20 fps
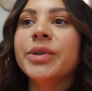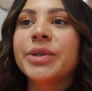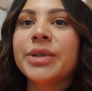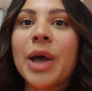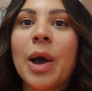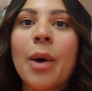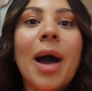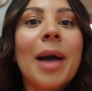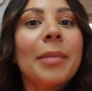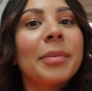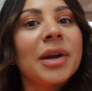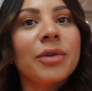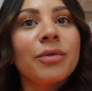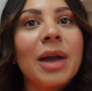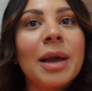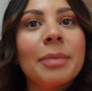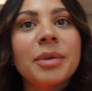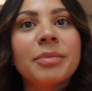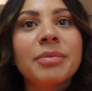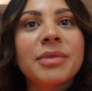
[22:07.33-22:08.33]
So I'm gonna
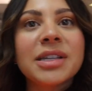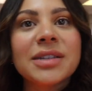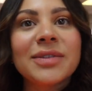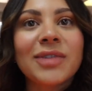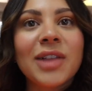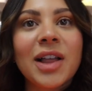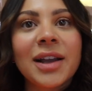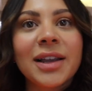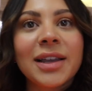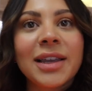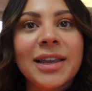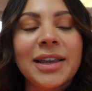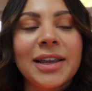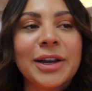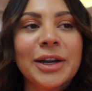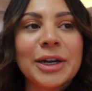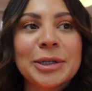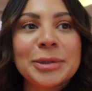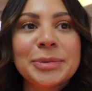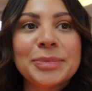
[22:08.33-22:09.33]
wrap up this vlog
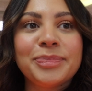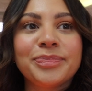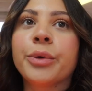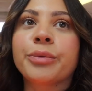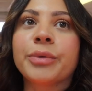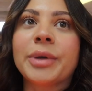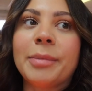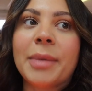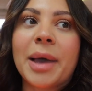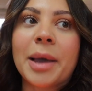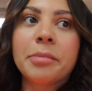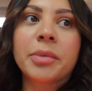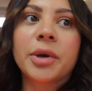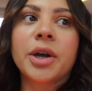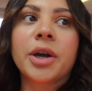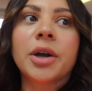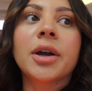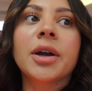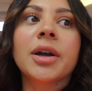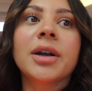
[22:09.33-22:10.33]
here.
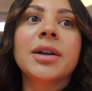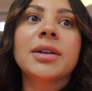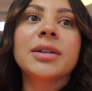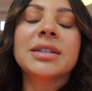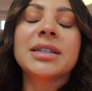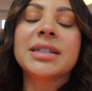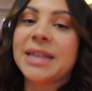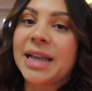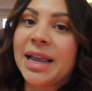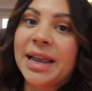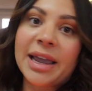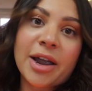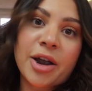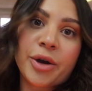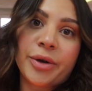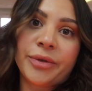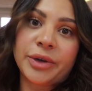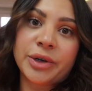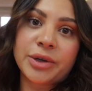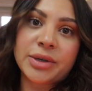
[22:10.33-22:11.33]
Remember to take care
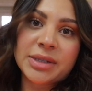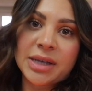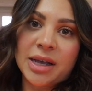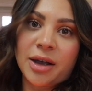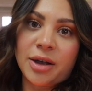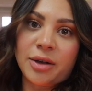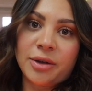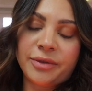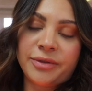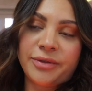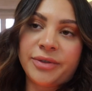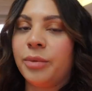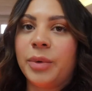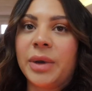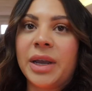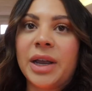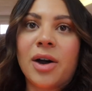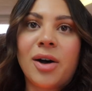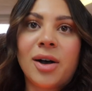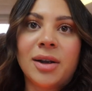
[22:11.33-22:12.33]
of yourself.
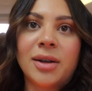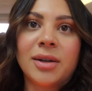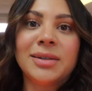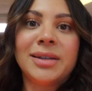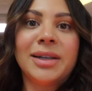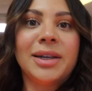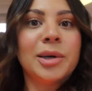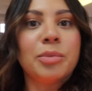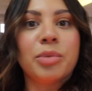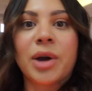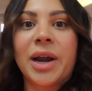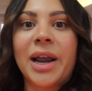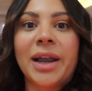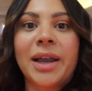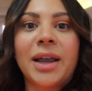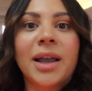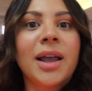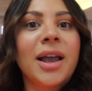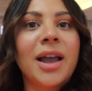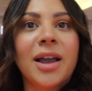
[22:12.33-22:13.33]
We all need a
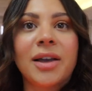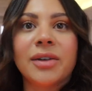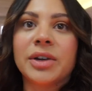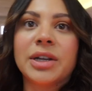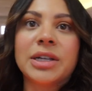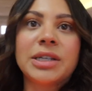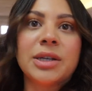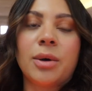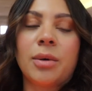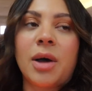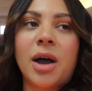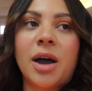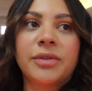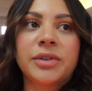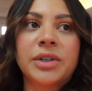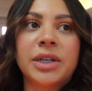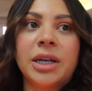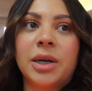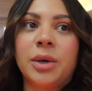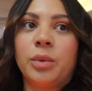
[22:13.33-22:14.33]
break every so
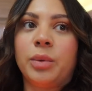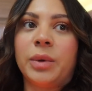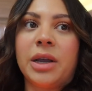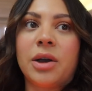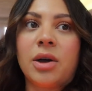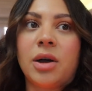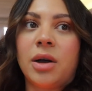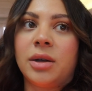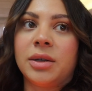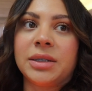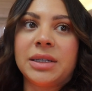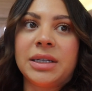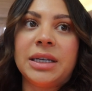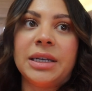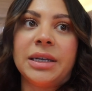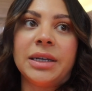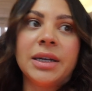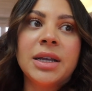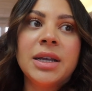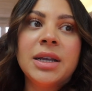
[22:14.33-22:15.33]
often. We all
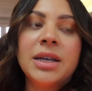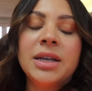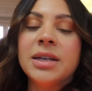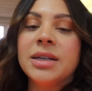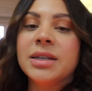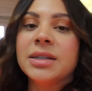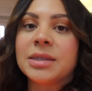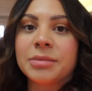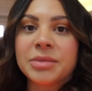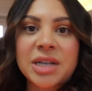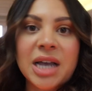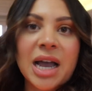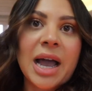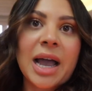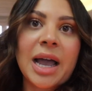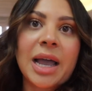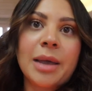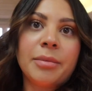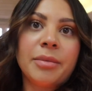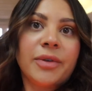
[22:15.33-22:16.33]
need some
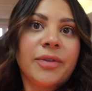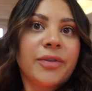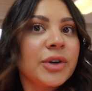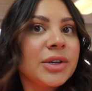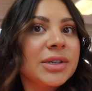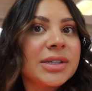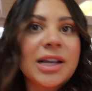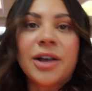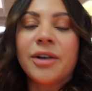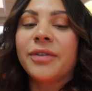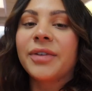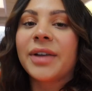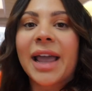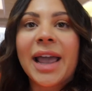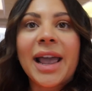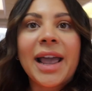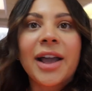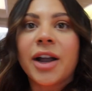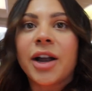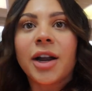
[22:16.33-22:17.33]
time for
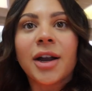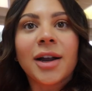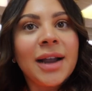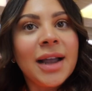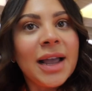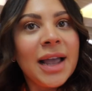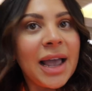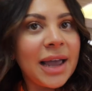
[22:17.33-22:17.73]
self-care.